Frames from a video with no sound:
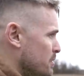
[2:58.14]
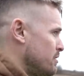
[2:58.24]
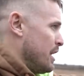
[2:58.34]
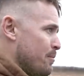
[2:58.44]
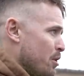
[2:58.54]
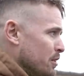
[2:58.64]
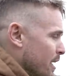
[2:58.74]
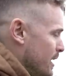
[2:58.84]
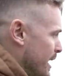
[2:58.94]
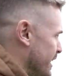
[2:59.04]
are the same ones
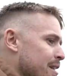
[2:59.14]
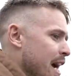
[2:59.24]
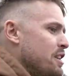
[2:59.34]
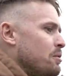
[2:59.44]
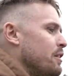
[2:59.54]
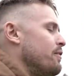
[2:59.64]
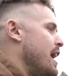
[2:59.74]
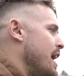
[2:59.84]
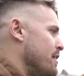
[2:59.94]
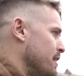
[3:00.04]
at a
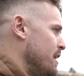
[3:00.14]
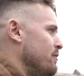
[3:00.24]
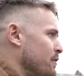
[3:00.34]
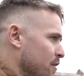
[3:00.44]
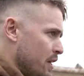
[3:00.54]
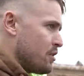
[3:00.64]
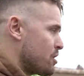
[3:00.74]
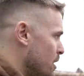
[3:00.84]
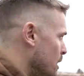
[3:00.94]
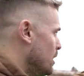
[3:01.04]
925,
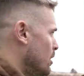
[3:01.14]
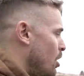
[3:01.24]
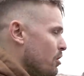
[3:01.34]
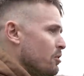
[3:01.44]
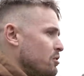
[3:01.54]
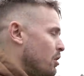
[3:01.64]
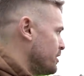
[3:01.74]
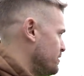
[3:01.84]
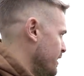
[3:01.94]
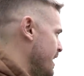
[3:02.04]
950-ish, all those
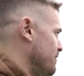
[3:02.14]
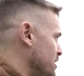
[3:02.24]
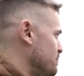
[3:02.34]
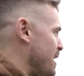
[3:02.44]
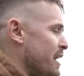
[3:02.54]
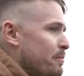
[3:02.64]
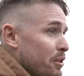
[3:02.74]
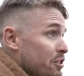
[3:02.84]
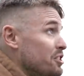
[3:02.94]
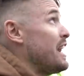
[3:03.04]
targets, they have these behind them,
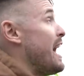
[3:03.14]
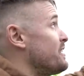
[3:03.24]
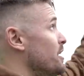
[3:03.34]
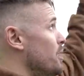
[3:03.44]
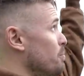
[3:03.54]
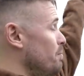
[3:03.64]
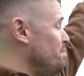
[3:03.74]
but they're stacked up